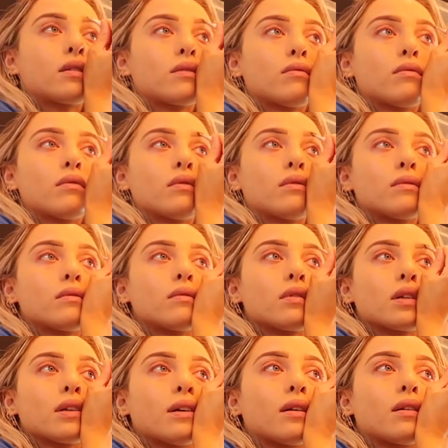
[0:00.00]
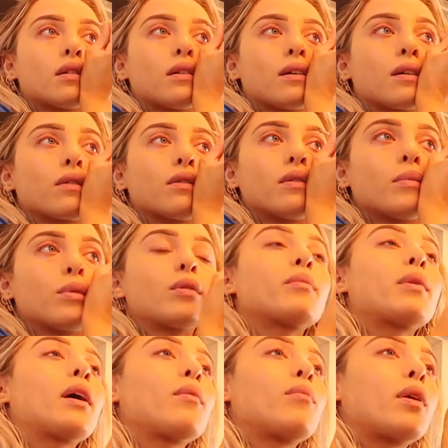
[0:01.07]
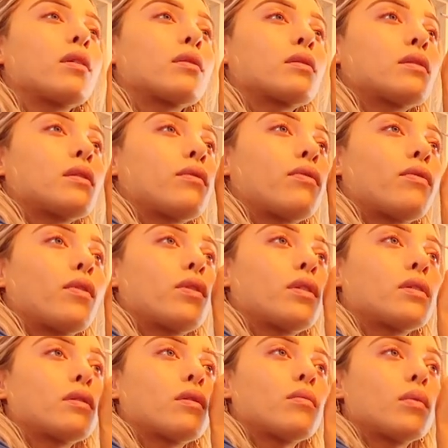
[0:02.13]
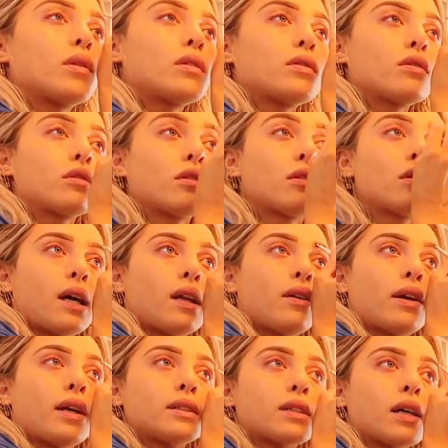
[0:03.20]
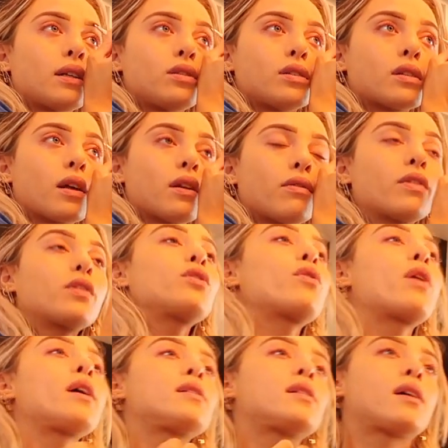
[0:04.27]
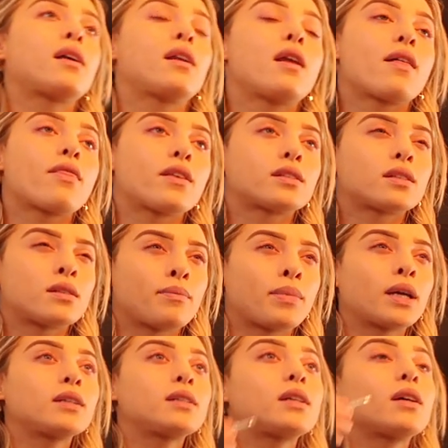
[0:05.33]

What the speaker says: it's really hard to talk when I'm doing my eyebrows because I focus so much. Anyways, I just had to fill you guys in. This is a big